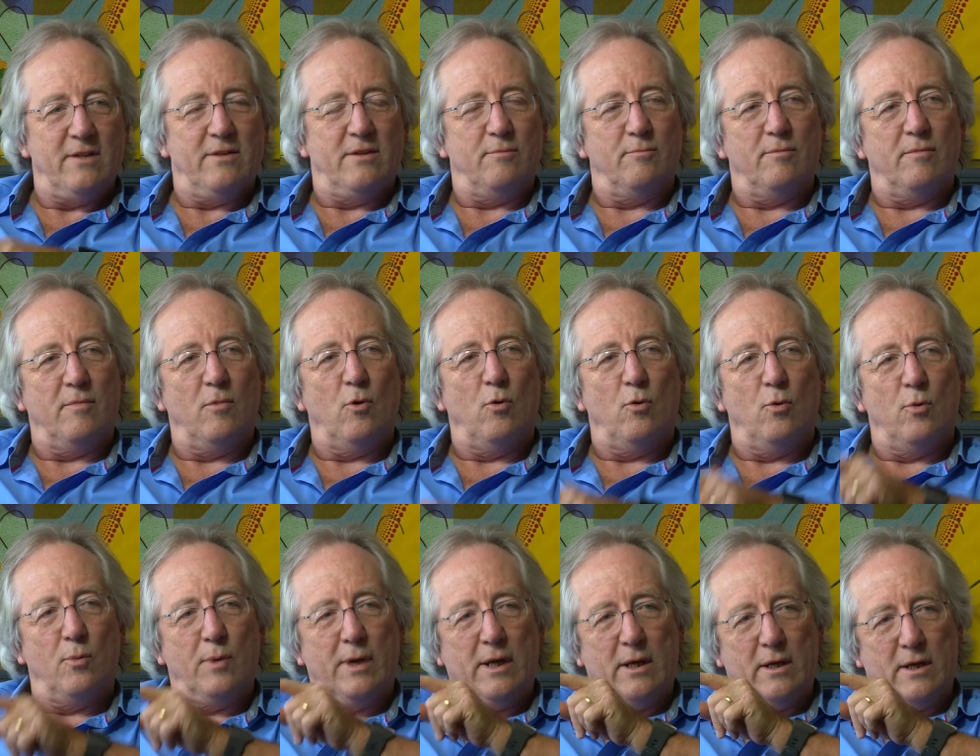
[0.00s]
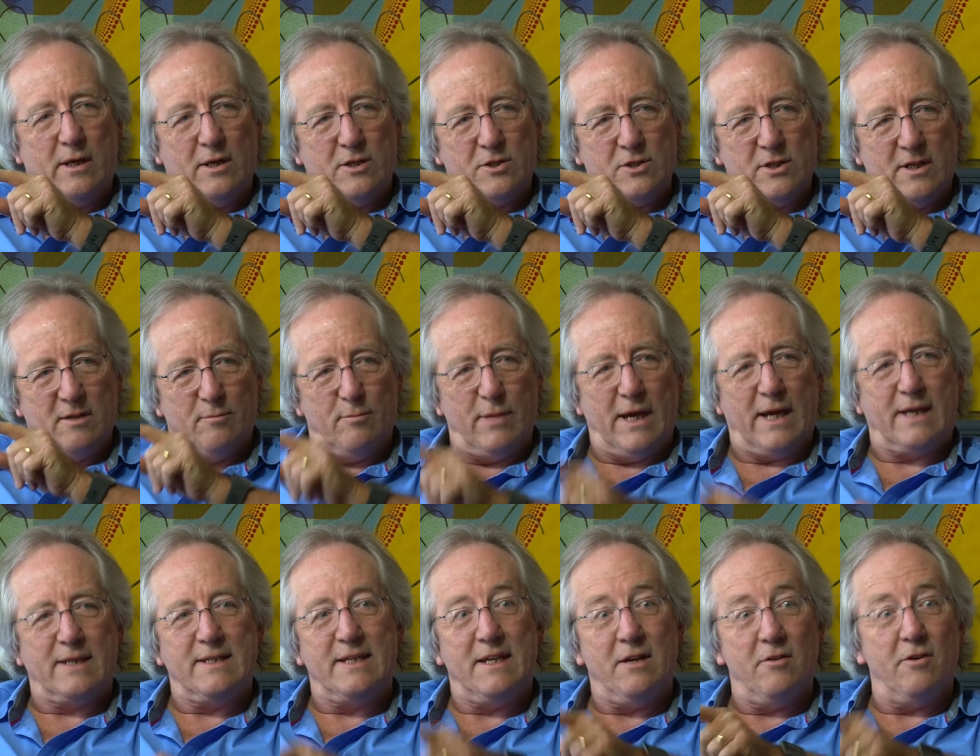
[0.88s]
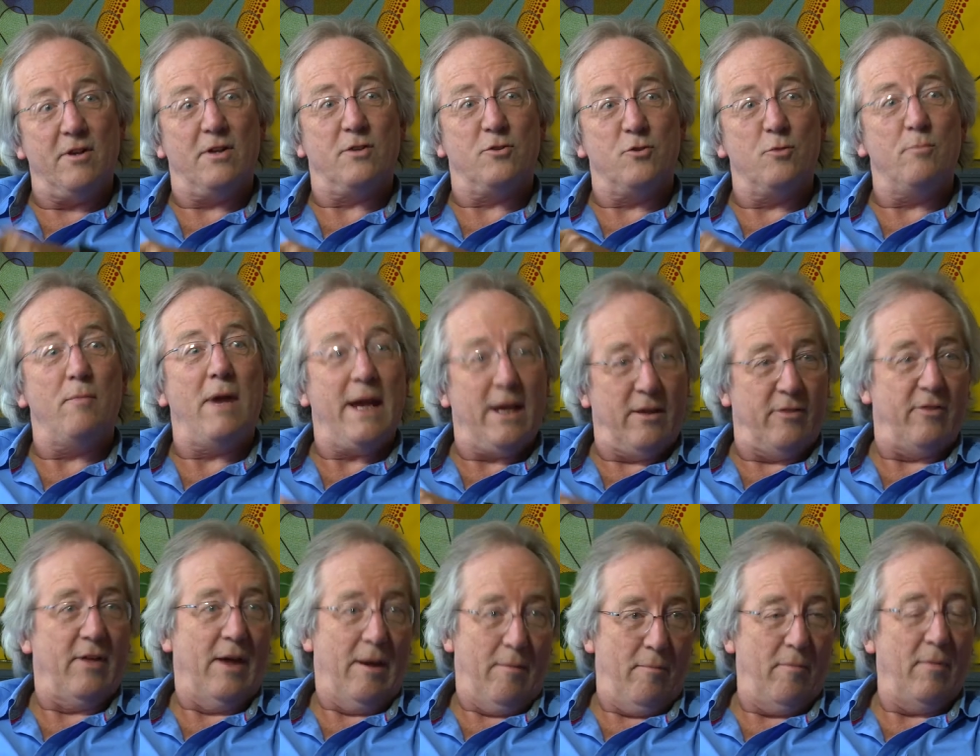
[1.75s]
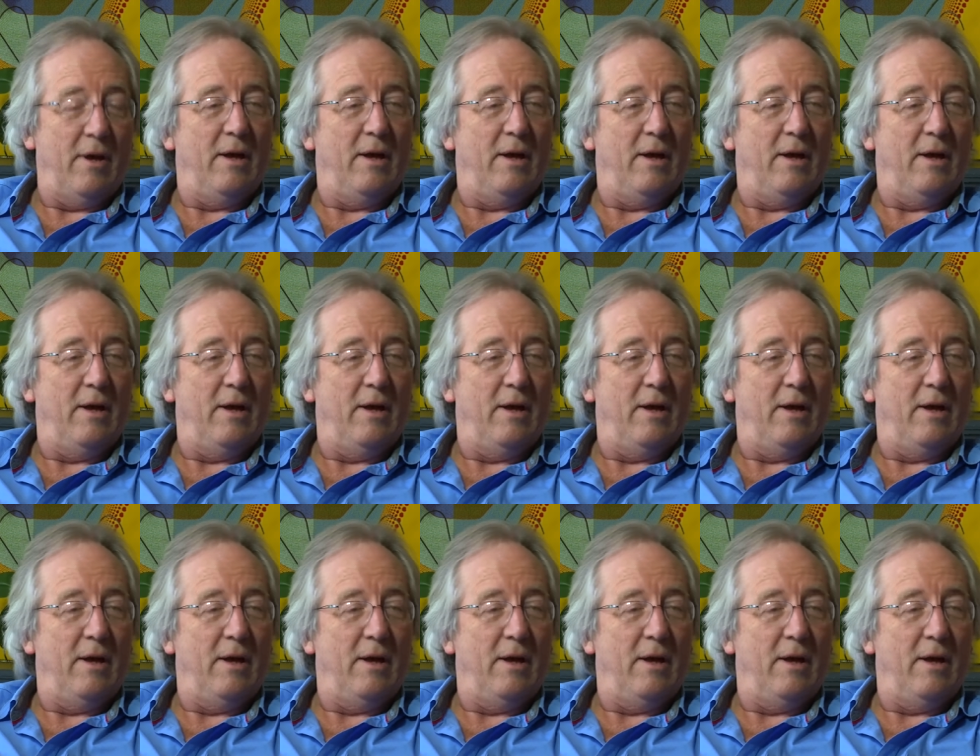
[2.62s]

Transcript: them, or we can engineer bacteria to make them